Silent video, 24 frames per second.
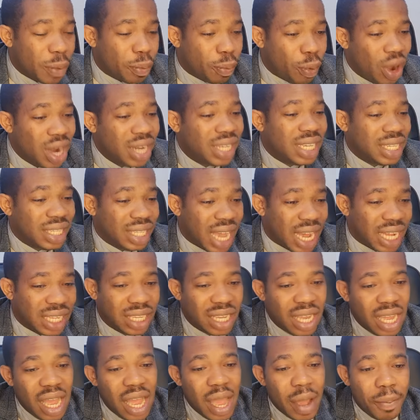the point is
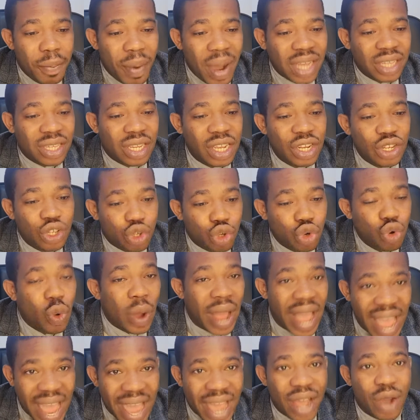that passing
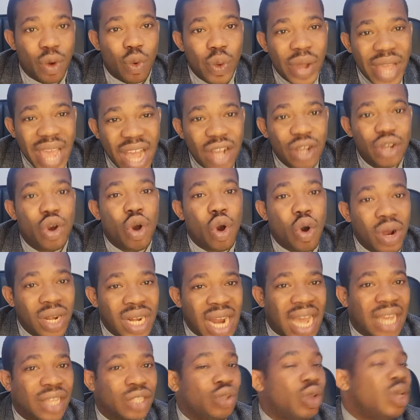through hell where
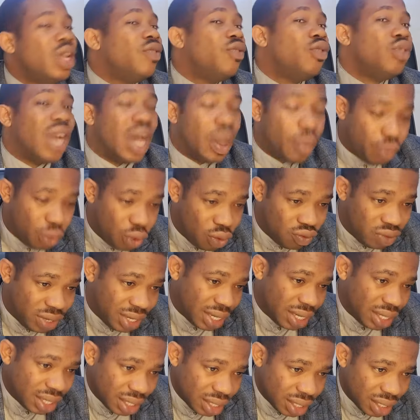God has not even
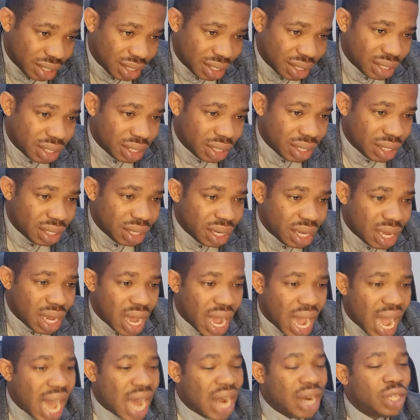approved.
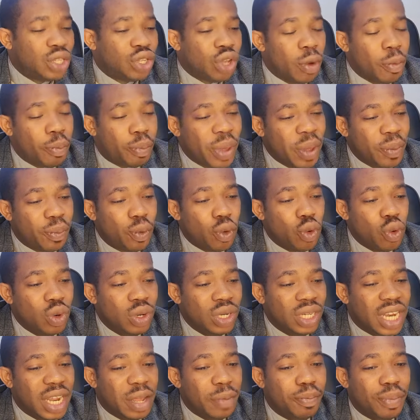And some
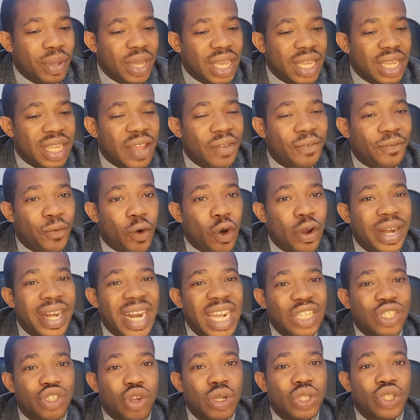people, the
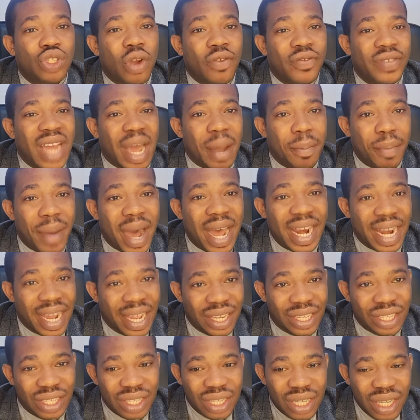foundations of their
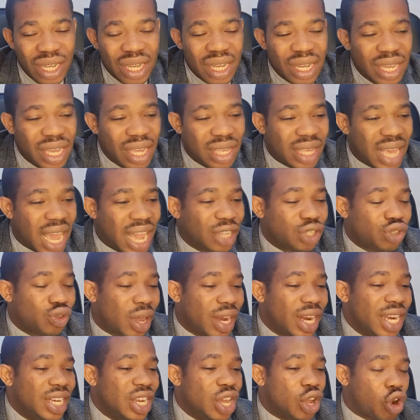marriage is
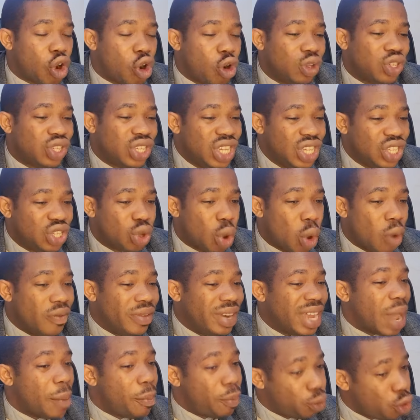actually the causes
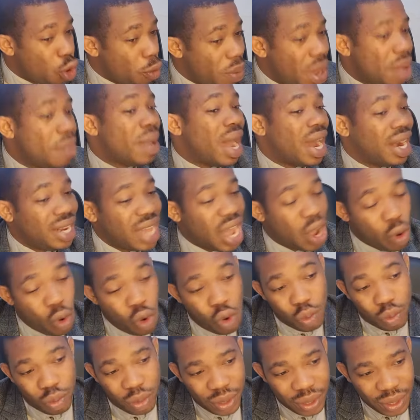of their problem at their
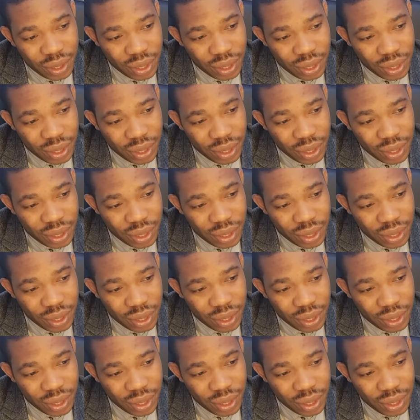home.